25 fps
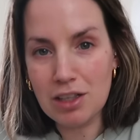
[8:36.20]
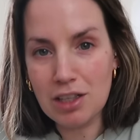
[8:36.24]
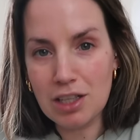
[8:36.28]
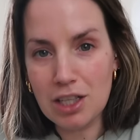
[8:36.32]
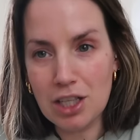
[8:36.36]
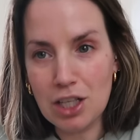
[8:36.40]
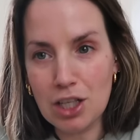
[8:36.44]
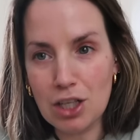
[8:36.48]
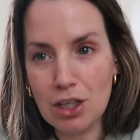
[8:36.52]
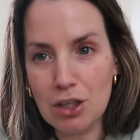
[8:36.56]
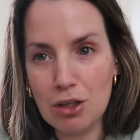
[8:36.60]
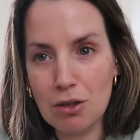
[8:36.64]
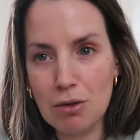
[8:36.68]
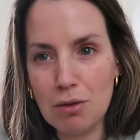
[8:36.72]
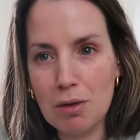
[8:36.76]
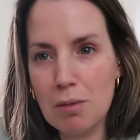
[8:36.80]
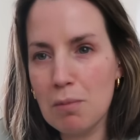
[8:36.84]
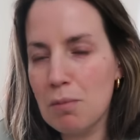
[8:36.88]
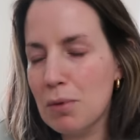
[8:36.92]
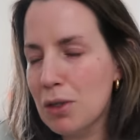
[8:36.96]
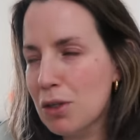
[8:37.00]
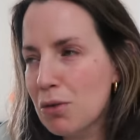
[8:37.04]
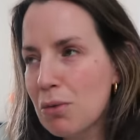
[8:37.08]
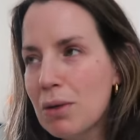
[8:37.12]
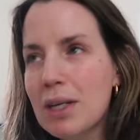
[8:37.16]
to you
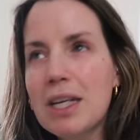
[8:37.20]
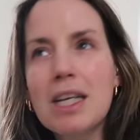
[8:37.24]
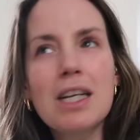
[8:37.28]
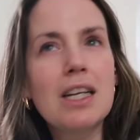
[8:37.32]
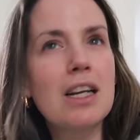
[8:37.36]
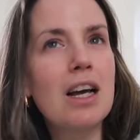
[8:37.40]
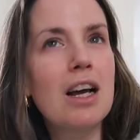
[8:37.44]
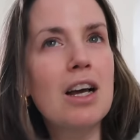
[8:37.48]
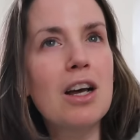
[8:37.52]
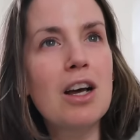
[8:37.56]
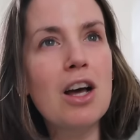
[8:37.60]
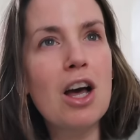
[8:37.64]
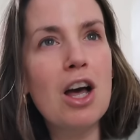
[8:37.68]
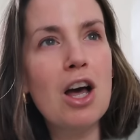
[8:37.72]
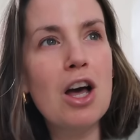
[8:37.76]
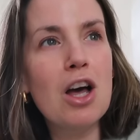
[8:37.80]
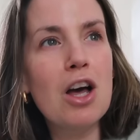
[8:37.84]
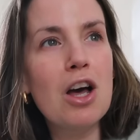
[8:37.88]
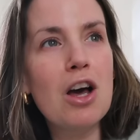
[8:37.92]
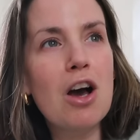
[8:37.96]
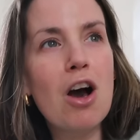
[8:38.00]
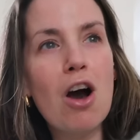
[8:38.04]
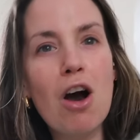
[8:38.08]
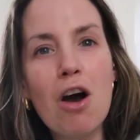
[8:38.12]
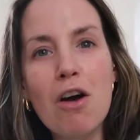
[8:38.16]
between
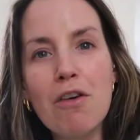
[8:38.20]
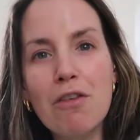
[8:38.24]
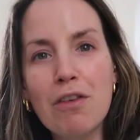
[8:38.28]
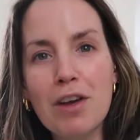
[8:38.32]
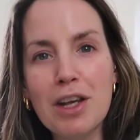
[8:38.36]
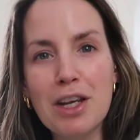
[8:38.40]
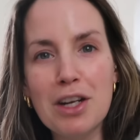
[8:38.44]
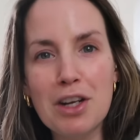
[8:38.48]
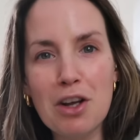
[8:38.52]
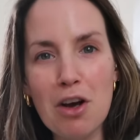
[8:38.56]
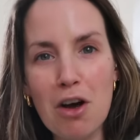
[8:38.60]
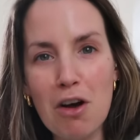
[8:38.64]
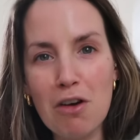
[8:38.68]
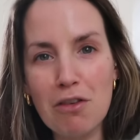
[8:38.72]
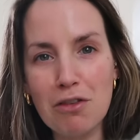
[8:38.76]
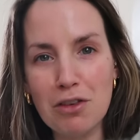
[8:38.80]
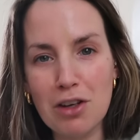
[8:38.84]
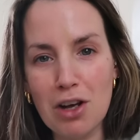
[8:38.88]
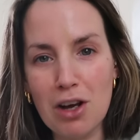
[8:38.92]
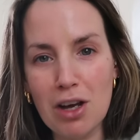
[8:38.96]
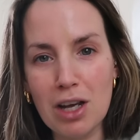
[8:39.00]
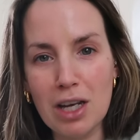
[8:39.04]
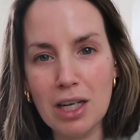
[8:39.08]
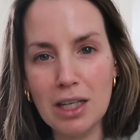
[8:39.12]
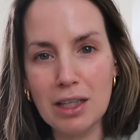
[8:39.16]
uh, half eight and half
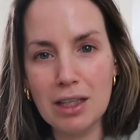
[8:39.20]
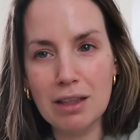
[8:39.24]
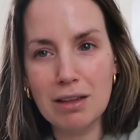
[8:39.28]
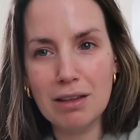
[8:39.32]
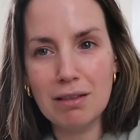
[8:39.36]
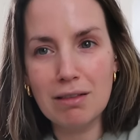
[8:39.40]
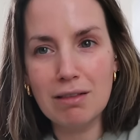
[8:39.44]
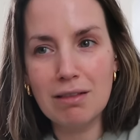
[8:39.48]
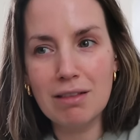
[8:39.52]
nine.